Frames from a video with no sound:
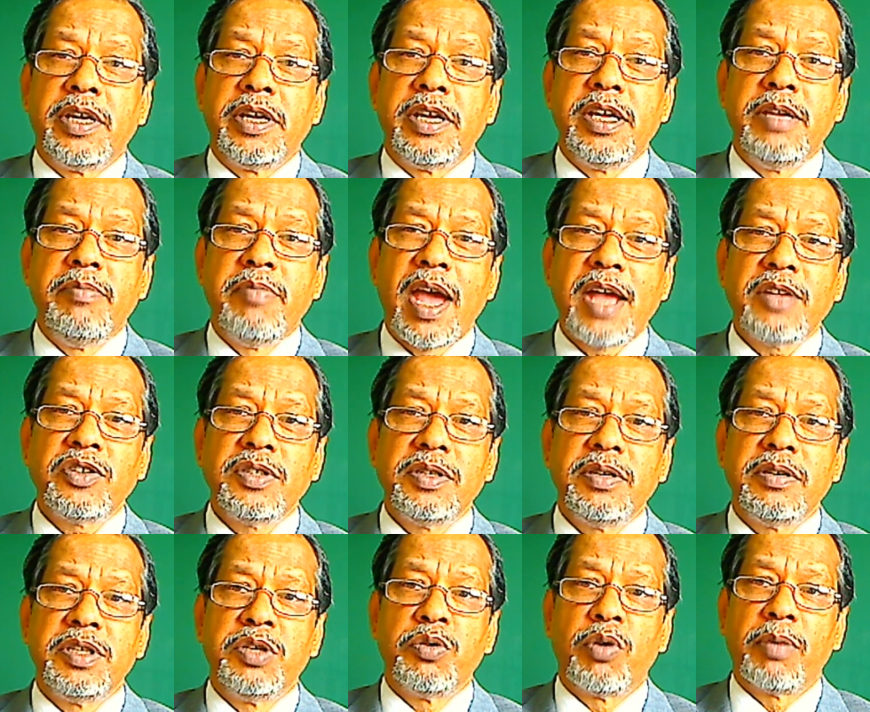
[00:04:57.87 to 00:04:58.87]

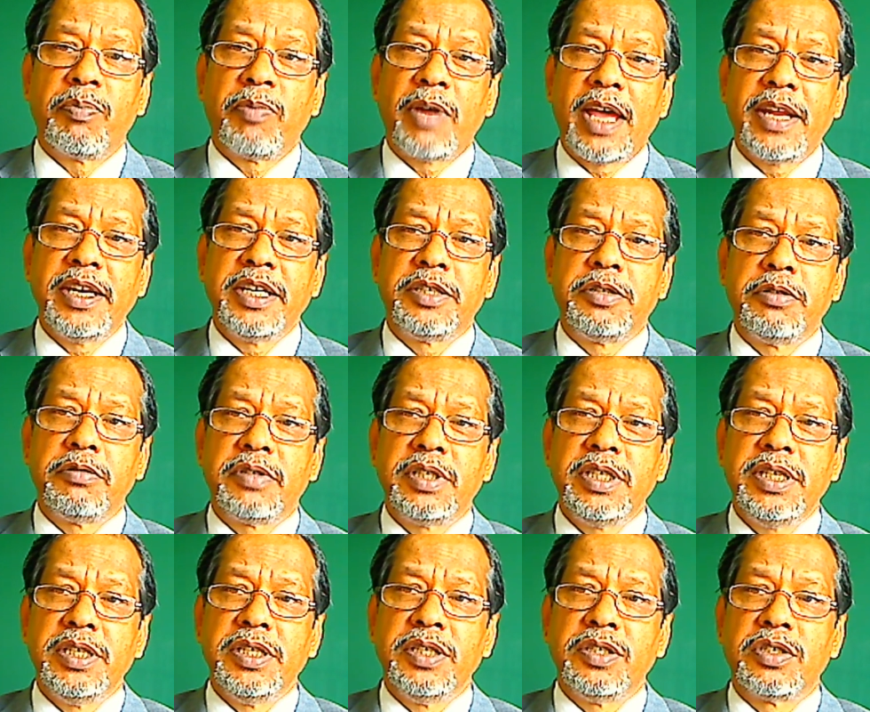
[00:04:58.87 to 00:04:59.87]
Imagine you are planning to
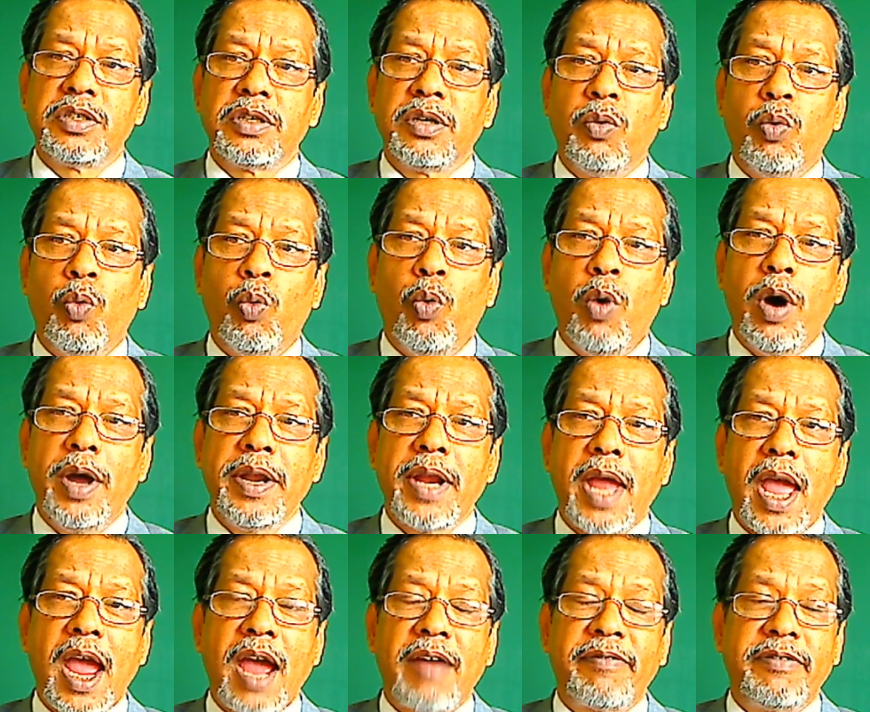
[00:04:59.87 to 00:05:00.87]
teach one
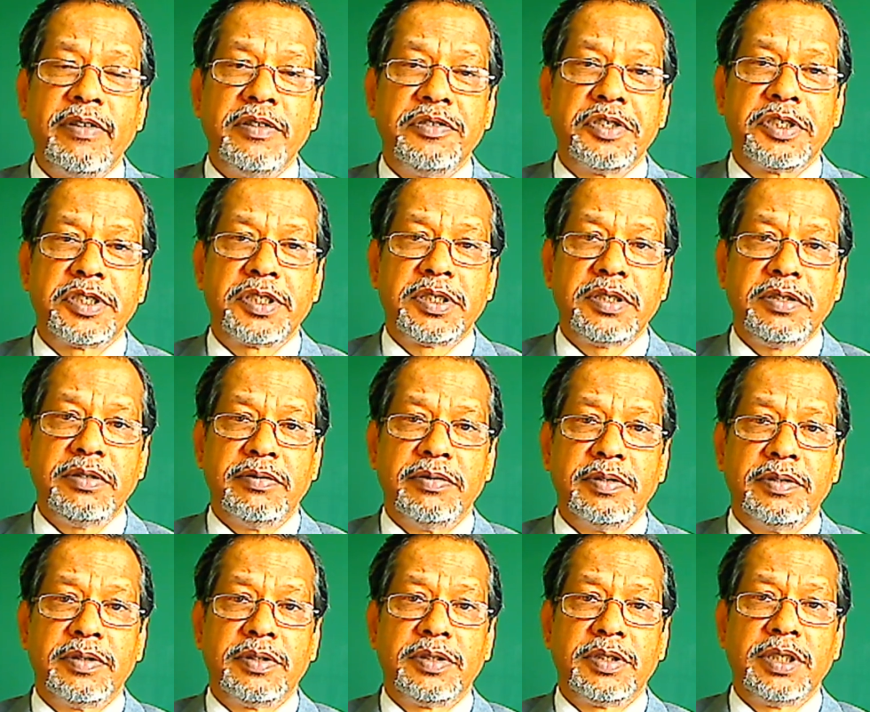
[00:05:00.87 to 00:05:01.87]
average
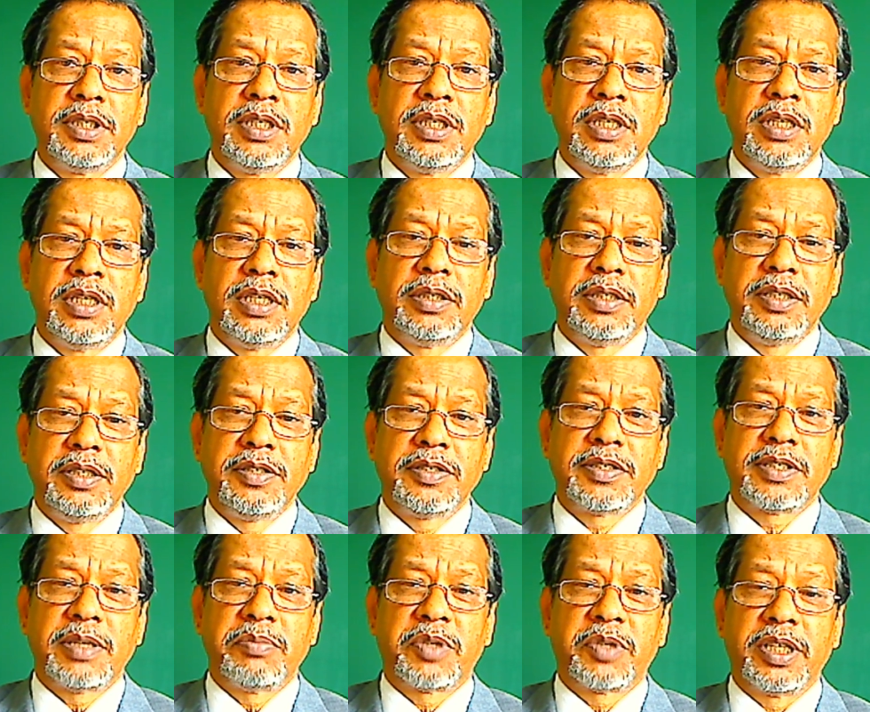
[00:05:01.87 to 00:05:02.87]
student. This is
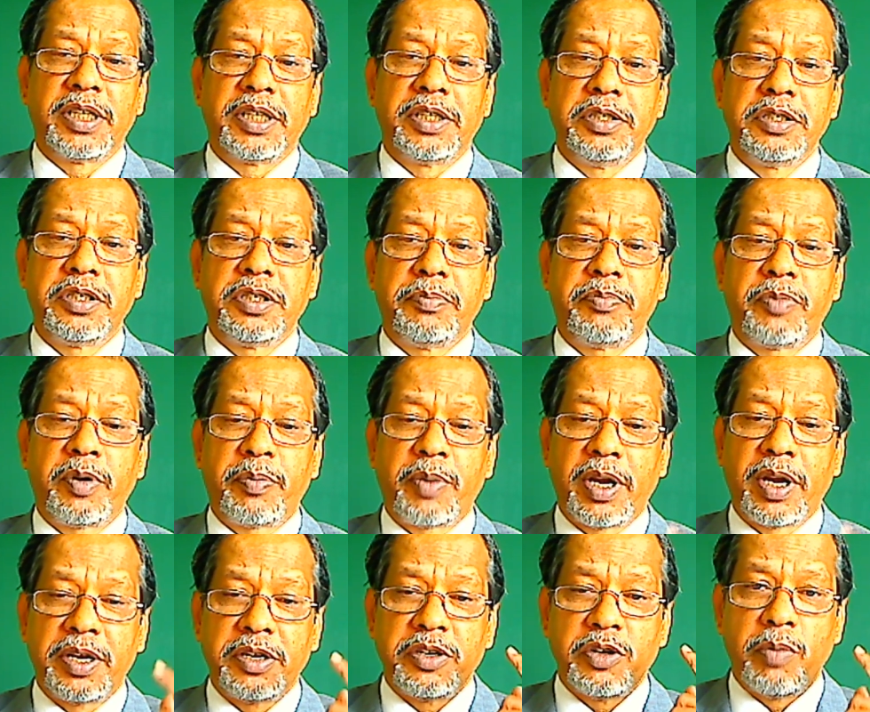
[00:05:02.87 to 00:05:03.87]
something you should prepare
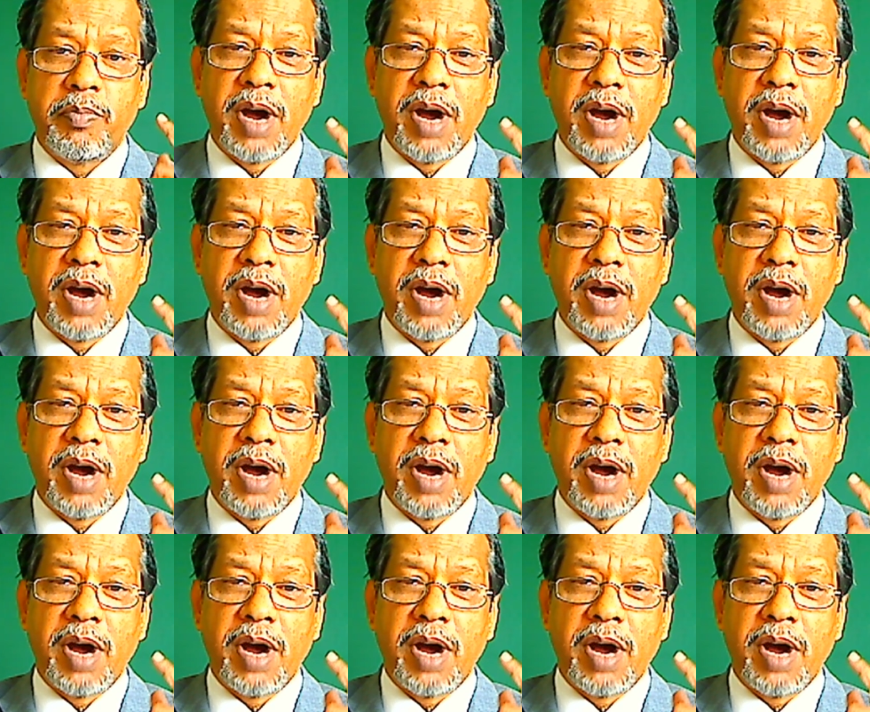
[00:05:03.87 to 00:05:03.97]
in your